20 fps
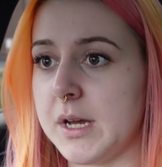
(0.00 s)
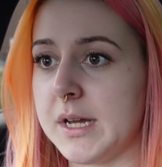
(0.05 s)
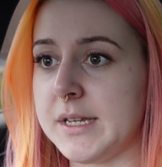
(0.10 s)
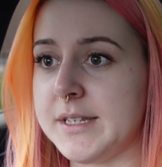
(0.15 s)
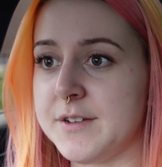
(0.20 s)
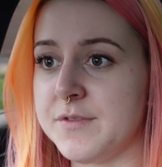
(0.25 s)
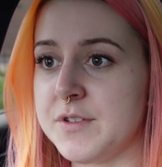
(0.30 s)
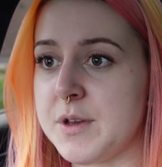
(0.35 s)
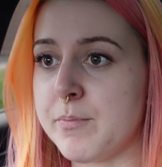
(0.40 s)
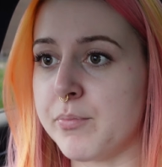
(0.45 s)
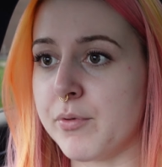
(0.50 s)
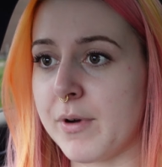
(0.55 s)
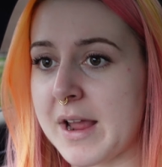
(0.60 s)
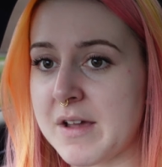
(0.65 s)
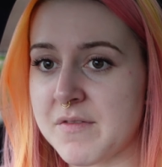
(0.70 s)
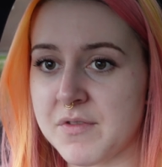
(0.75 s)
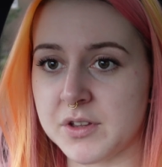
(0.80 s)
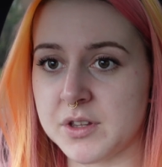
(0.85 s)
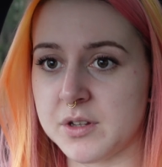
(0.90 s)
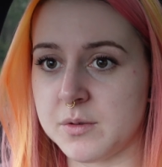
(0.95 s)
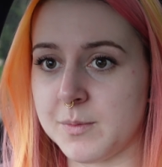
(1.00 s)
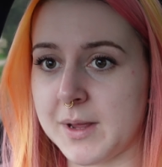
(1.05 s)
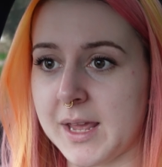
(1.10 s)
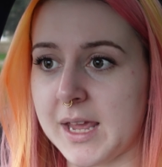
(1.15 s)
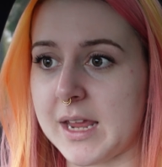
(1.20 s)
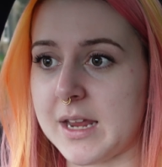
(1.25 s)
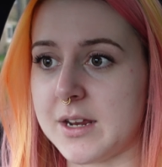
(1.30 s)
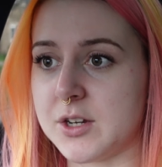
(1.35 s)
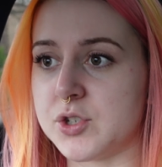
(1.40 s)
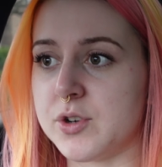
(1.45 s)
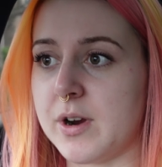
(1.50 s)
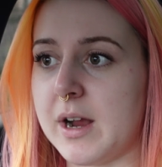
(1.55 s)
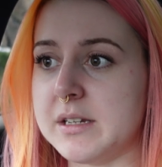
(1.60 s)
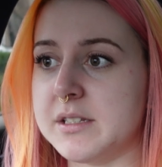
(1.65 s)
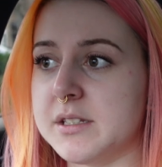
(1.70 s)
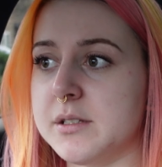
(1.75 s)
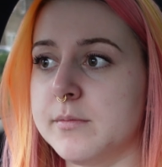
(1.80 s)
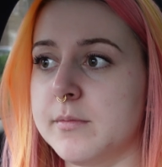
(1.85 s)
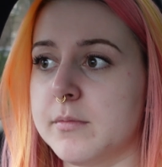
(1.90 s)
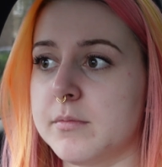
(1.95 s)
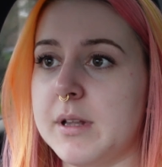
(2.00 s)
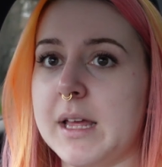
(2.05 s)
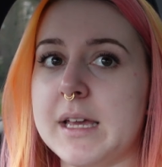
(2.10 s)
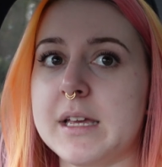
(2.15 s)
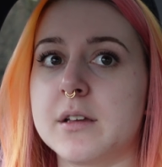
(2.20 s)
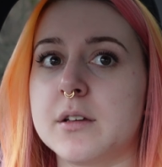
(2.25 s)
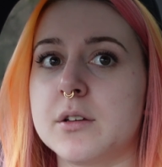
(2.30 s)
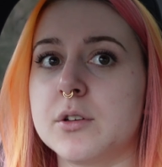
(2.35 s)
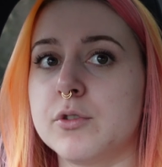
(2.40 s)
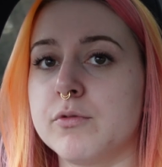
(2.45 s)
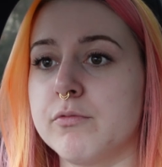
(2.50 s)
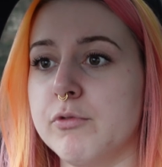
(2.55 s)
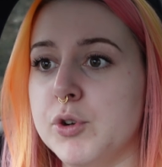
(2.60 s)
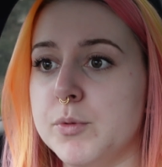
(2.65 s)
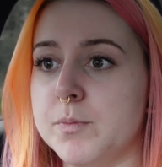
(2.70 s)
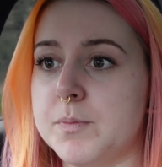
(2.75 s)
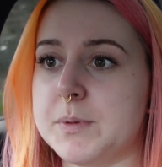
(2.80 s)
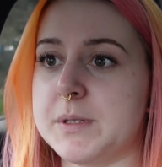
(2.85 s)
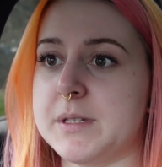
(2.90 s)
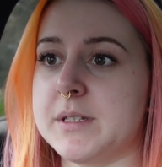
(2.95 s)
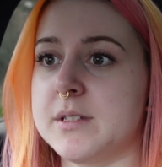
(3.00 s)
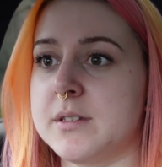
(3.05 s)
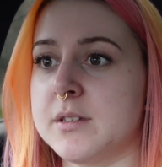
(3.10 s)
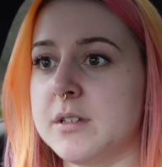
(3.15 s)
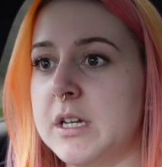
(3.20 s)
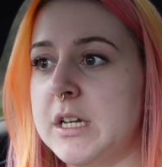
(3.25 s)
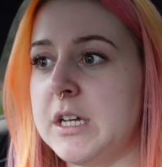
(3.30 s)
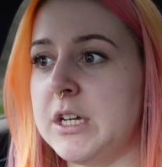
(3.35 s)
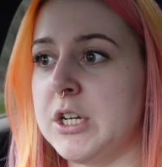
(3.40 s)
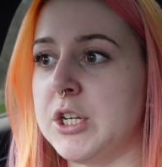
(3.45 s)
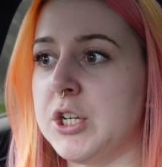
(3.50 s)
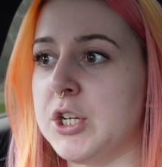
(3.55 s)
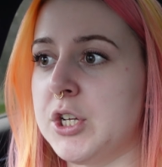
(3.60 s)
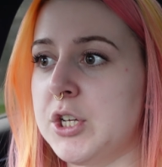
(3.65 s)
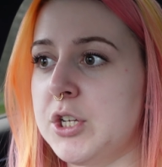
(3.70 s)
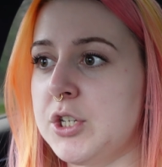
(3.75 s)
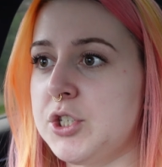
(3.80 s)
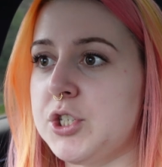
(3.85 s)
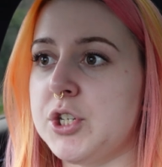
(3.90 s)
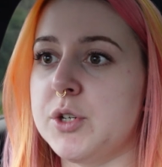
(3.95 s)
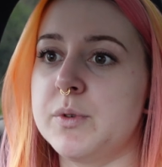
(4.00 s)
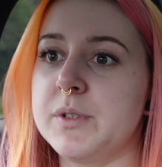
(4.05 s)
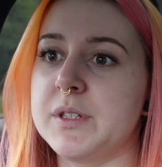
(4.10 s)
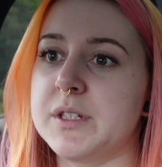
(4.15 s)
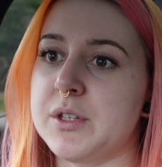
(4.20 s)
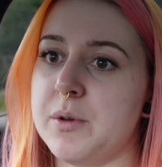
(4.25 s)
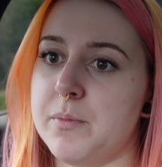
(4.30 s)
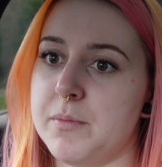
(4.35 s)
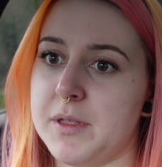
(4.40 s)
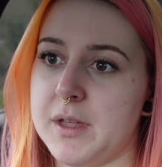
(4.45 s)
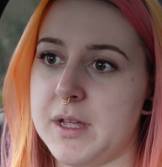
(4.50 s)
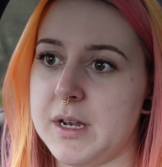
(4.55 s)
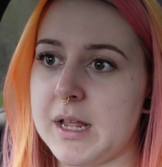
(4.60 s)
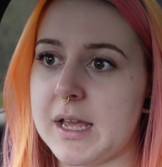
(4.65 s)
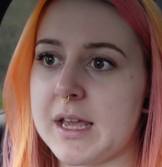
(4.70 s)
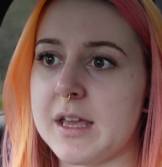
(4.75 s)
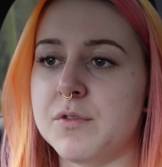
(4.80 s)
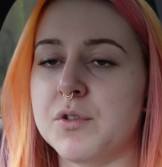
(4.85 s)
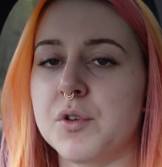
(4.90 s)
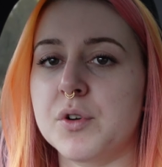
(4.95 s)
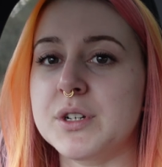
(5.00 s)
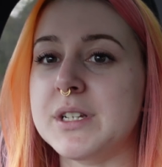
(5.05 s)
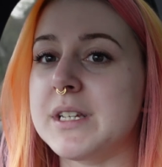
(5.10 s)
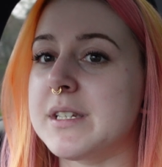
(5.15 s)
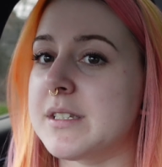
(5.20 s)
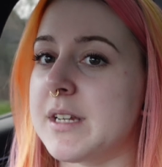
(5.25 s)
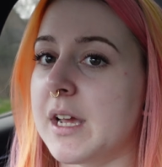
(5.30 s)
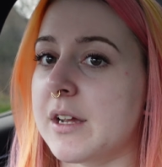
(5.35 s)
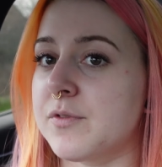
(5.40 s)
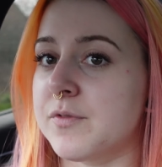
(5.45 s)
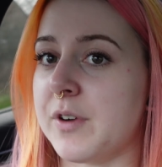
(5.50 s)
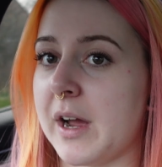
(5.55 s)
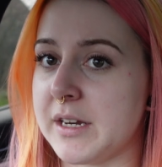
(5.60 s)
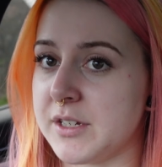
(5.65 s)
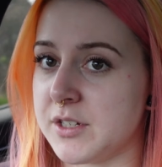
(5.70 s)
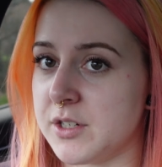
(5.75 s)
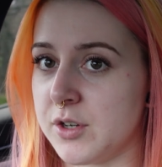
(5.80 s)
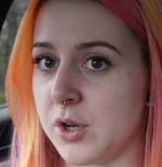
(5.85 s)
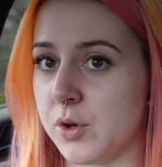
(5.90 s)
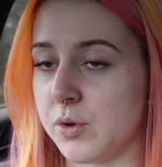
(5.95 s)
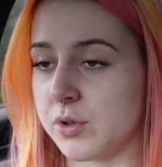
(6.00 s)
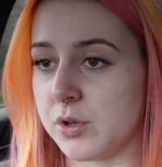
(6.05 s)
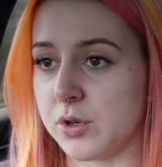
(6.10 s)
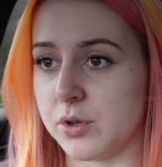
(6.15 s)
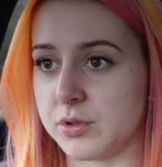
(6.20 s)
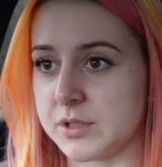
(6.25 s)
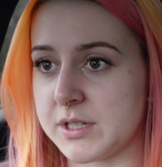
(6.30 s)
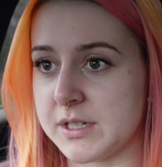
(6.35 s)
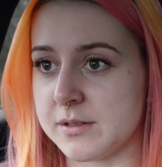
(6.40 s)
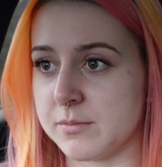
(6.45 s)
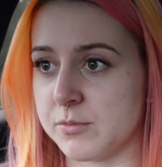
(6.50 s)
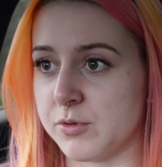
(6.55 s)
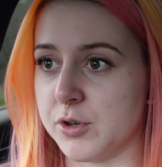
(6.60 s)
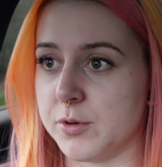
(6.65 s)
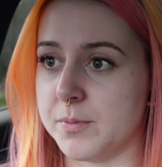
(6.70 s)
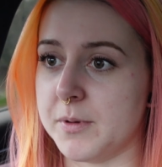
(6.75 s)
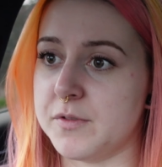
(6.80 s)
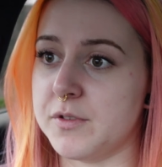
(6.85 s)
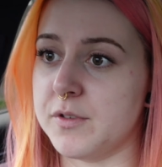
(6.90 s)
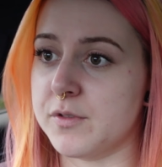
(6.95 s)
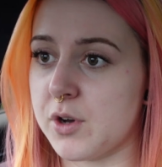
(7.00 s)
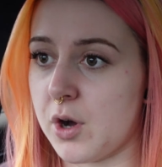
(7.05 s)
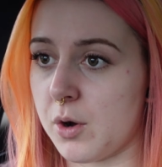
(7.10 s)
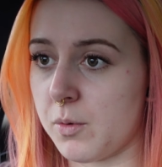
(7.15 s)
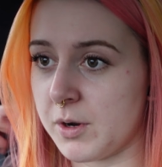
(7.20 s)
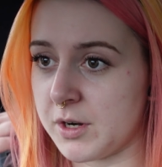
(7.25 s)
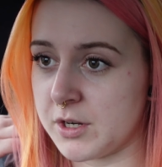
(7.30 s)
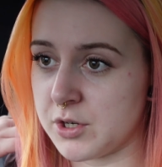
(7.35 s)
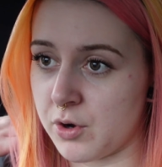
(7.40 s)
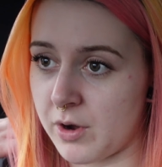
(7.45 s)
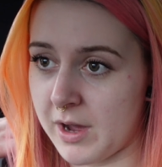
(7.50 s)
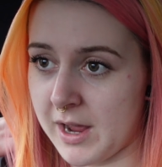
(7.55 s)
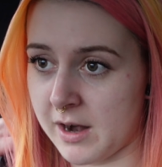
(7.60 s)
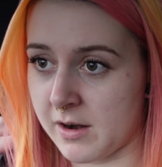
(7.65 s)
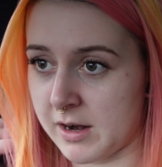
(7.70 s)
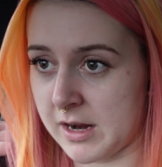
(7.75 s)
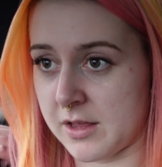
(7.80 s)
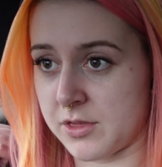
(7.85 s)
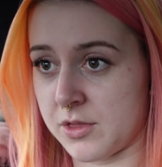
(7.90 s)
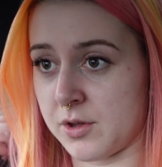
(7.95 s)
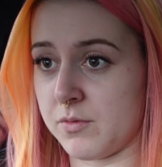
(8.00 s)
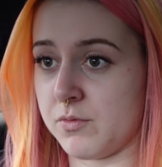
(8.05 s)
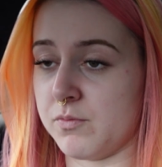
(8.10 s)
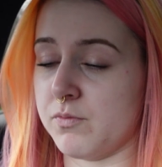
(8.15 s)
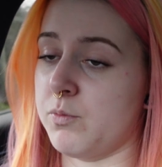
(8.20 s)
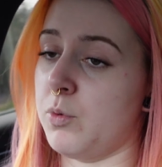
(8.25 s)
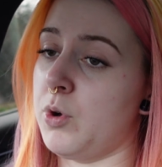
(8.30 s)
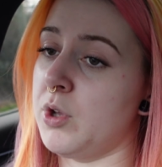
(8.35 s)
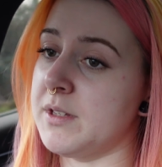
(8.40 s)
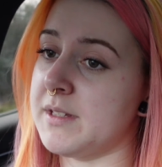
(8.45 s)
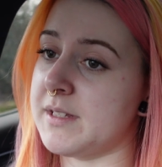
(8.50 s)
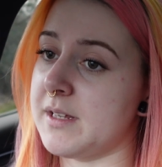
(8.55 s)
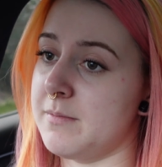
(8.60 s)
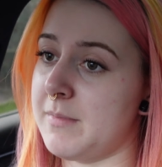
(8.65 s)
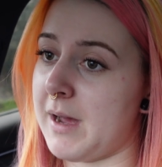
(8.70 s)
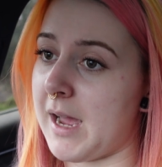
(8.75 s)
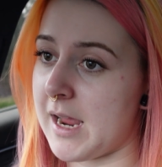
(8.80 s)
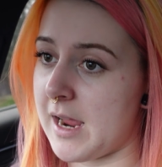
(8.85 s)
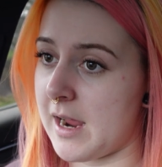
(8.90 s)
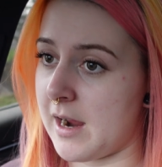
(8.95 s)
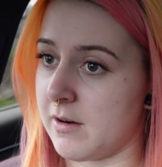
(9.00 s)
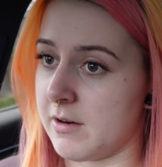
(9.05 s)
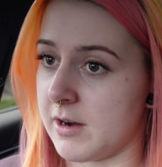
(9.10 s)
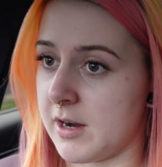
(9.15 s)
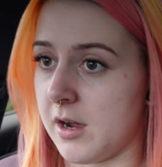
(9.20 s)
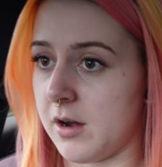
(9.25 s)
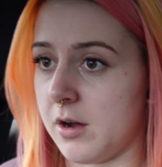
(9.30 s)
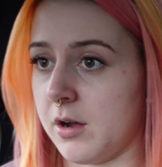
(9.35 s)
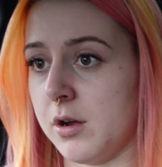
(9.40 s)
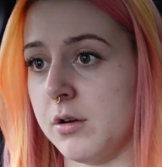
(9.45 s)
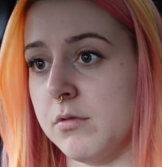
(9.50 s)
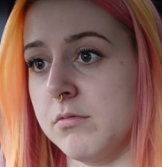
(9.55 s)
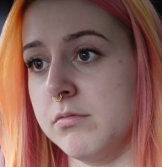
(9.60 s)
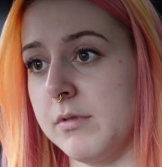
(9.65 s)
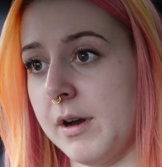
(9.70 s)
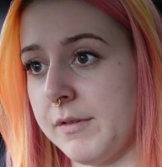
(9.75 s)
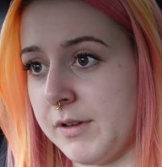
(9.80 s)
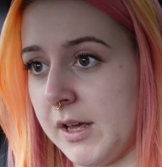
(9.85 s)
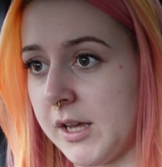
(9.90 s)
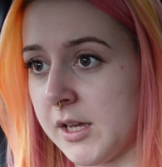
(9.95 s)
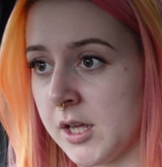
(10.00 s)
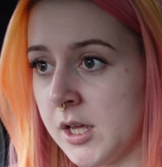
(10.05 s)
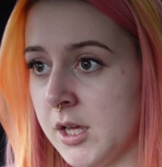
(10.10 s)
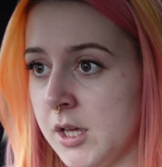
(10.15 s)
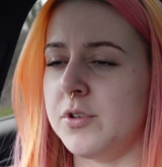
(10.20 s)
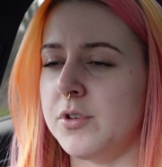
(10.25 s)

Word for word: And if you're braver than me, try some like groups doing something. Like if you're autistic, find a local autism group if you've got one in your area. The ones in my area are horrific.